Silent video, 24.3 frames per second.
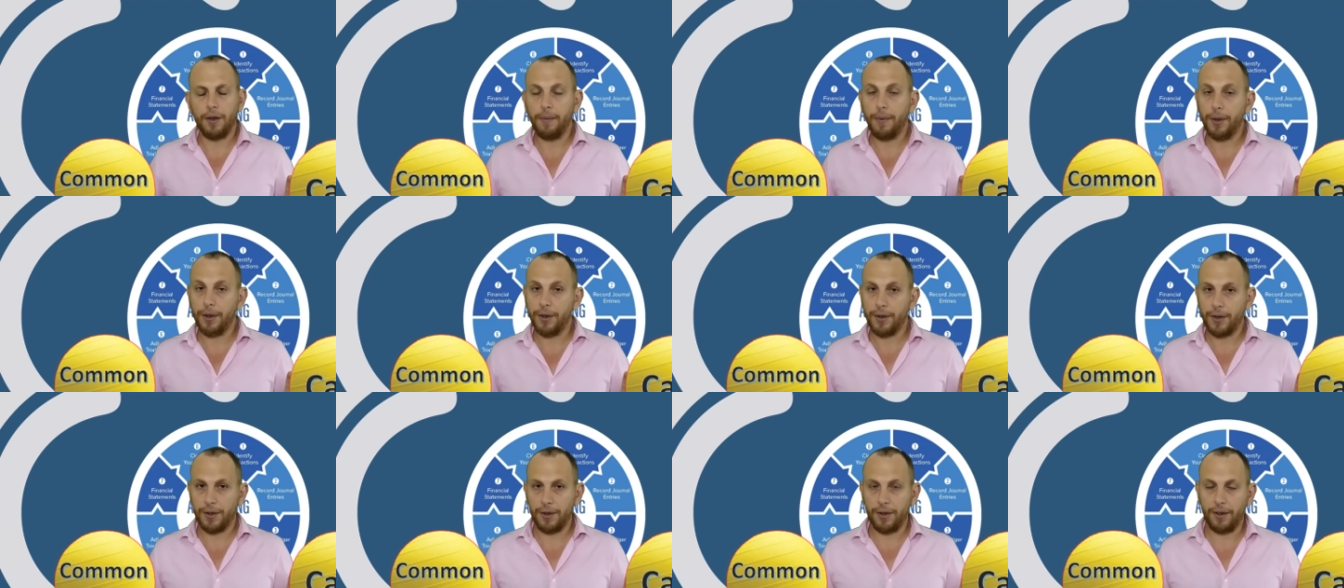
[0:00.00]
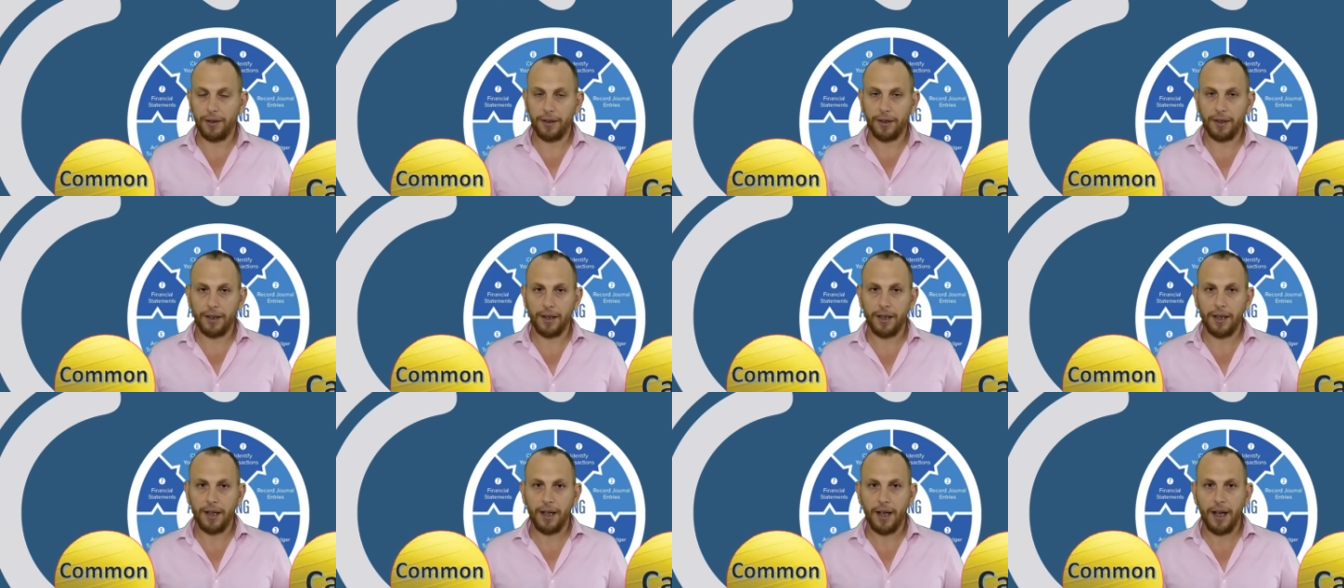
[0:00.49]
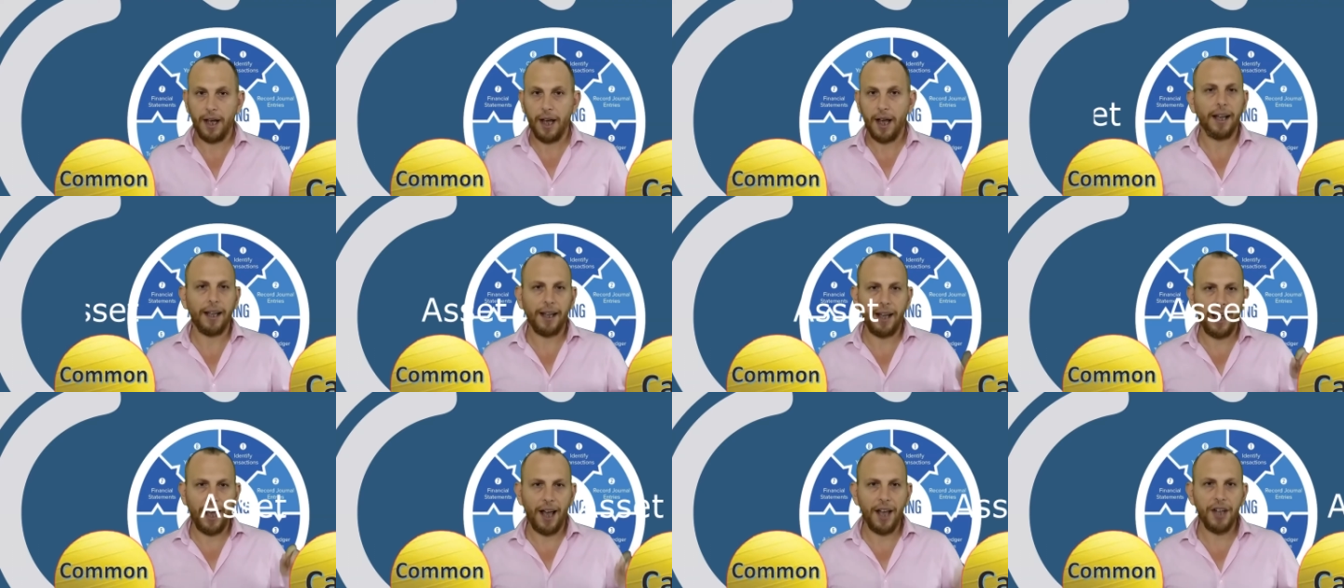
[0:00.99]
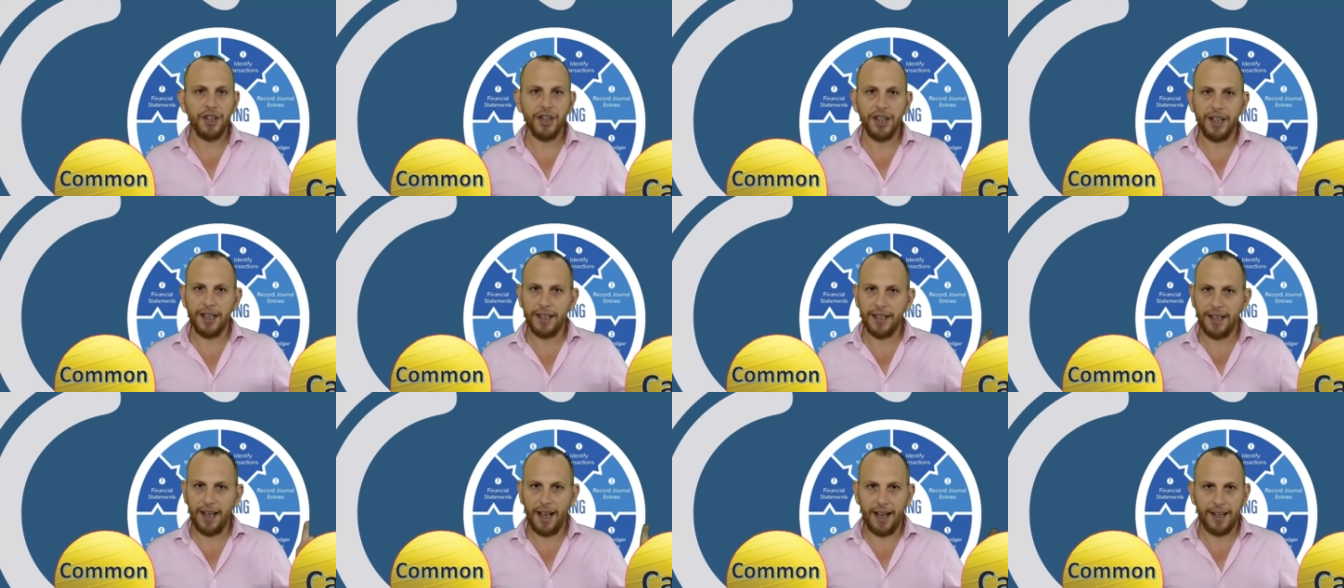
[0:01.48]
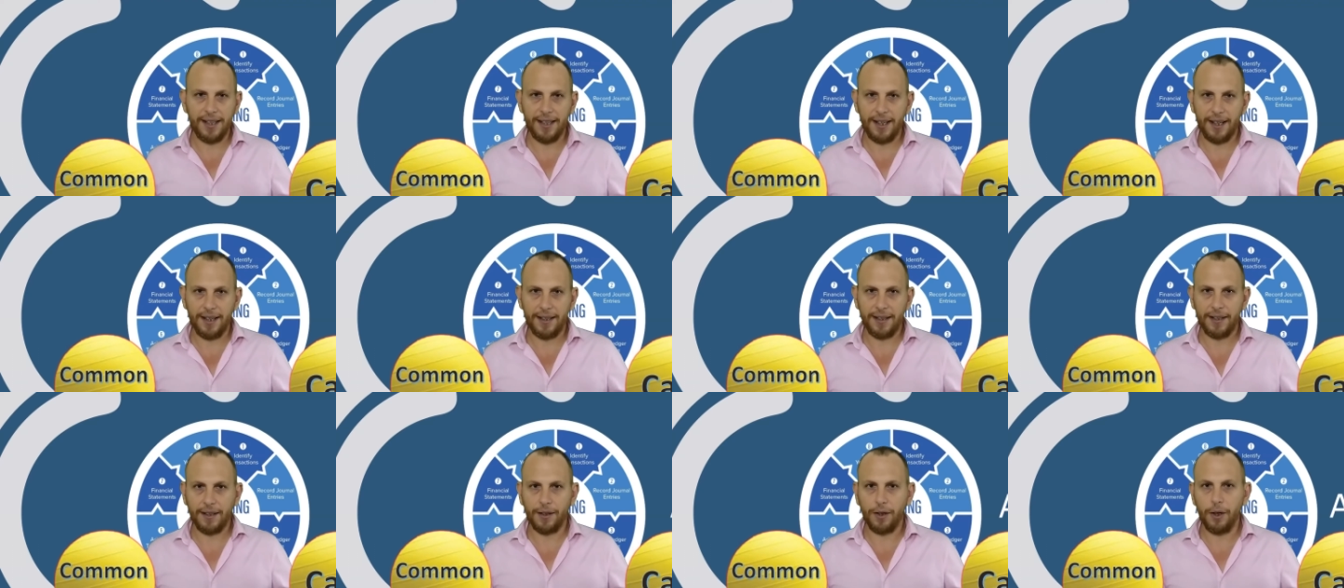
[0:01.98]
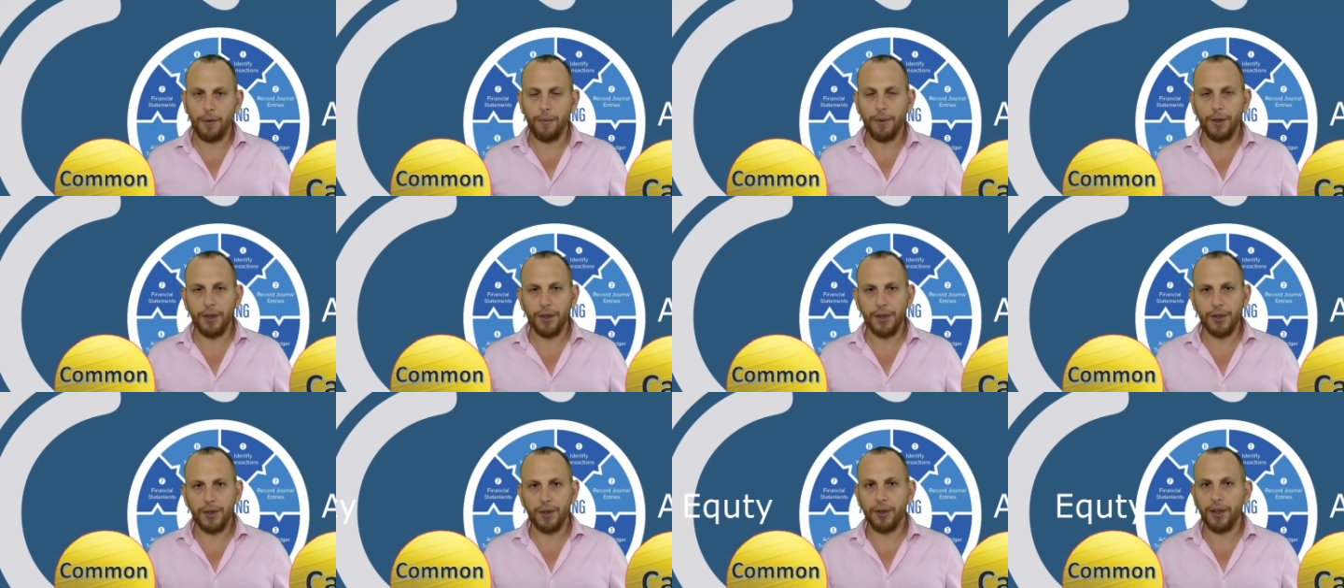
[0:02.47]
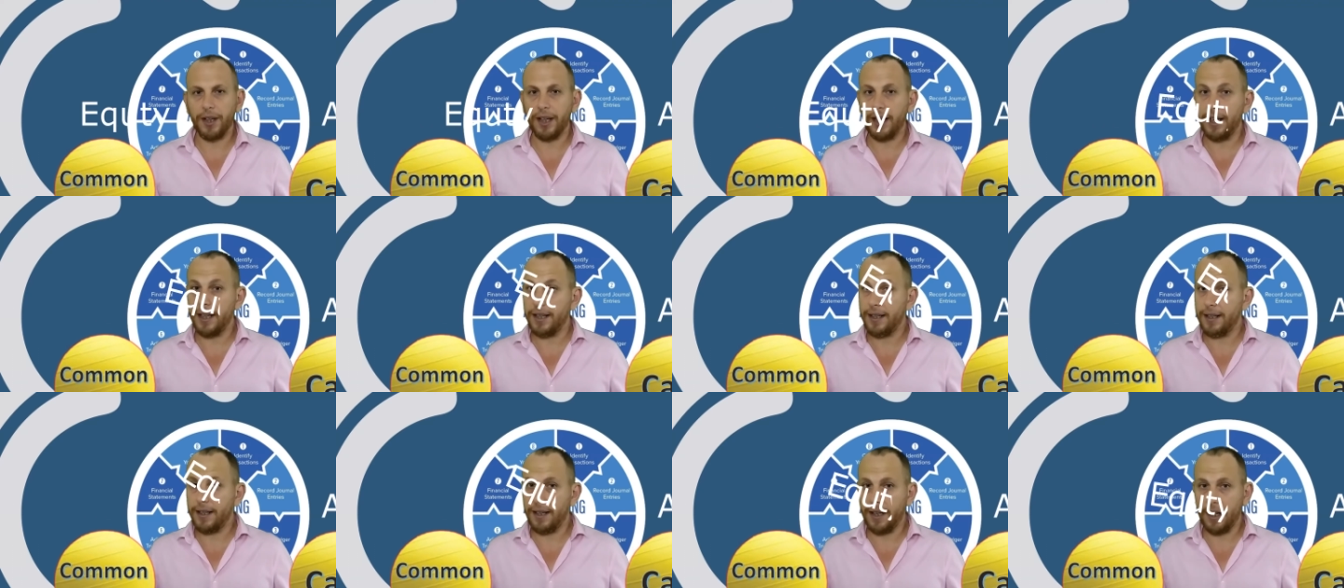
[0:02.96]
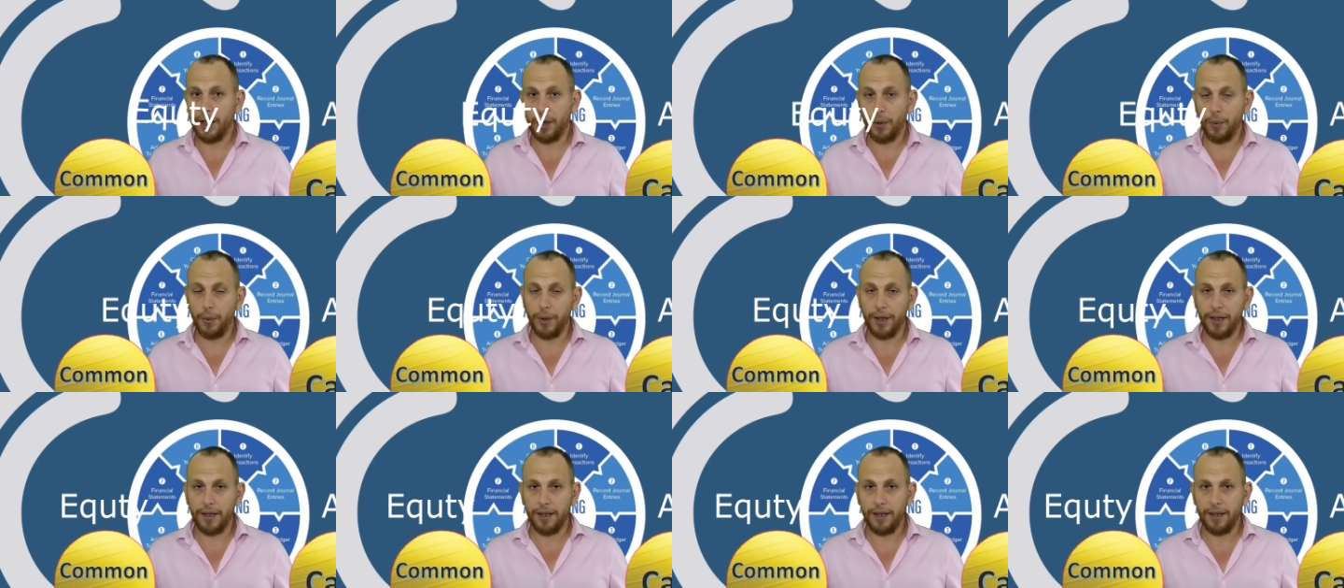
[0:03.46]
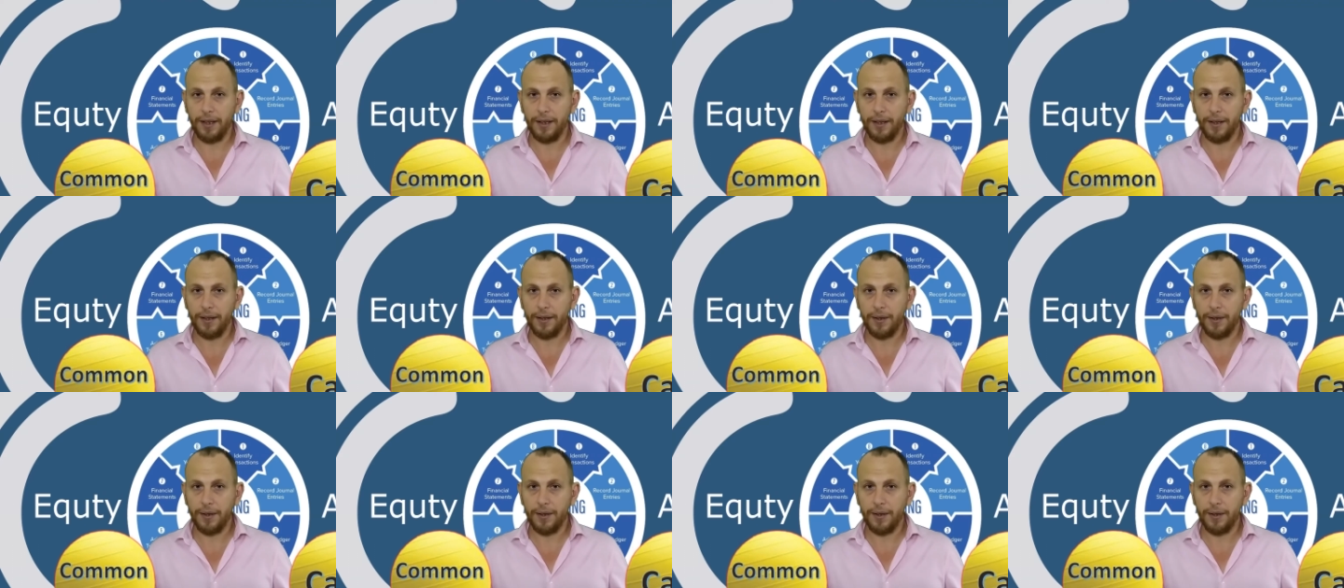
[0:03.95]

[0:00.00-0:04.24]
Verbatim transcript: common stock. Cash is asset, common stock is equity.